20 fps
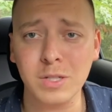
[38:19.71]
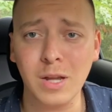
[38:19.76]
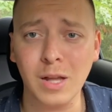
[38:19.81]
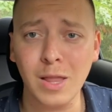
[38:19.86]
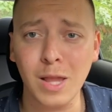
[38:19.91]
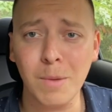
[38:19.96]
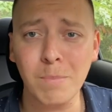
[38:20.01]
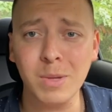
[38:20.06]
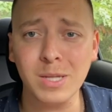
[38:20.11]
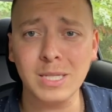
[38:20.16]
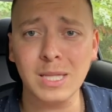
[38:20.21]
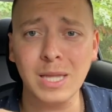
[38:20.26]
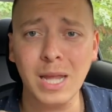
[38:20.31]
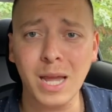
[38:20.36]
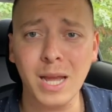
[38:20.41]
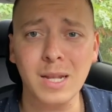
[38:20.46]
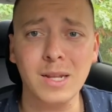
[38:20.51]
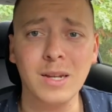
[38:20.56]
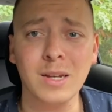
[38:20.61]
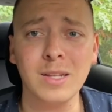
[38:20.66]
Columbus
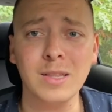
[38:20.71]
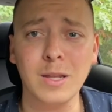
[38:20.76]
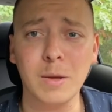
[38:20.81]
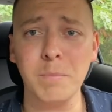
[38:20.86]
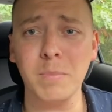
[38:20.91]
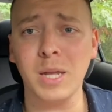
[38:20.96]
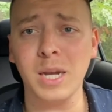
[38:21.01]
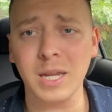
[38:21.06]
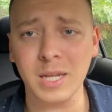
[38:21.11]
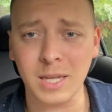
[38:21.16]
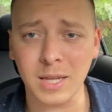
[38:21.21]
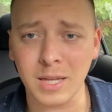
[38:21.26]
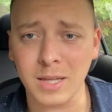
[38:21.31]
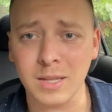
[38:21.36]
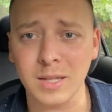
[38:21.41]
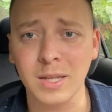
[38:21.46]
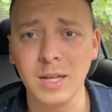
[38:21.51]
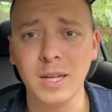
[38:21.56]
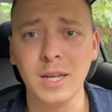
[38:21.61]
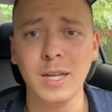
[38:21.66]
landed in
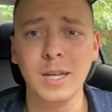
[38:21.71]
Dominican.